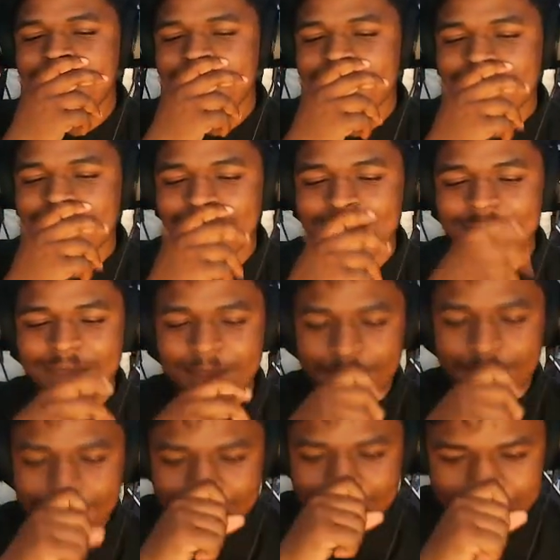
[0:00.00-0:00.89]

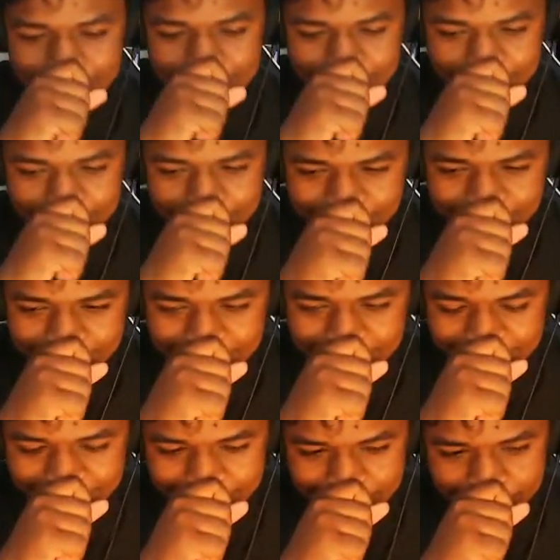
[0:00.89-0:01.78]

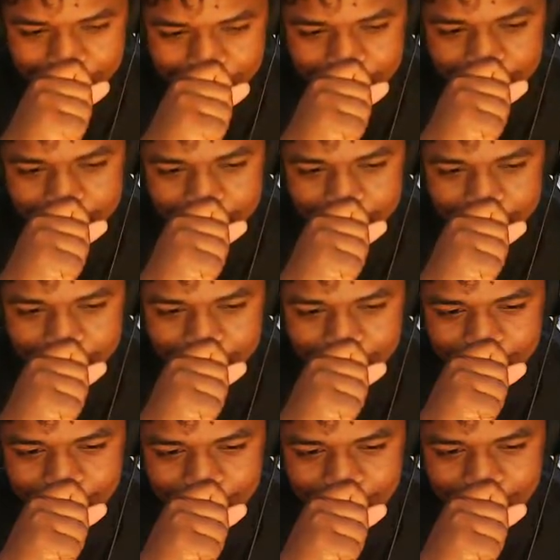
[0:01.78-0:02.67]

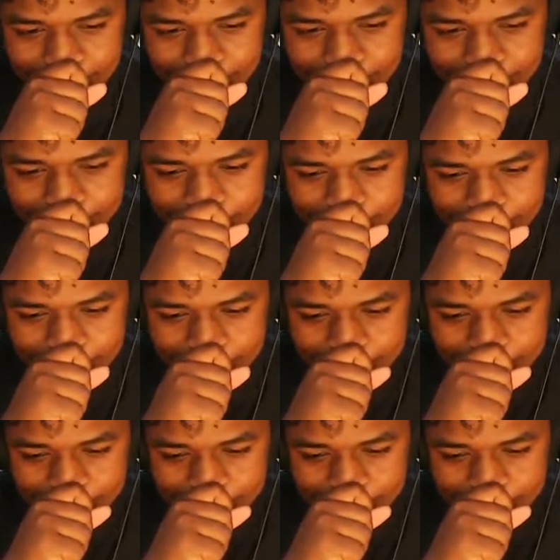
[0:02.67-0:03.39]
Nobody speaks.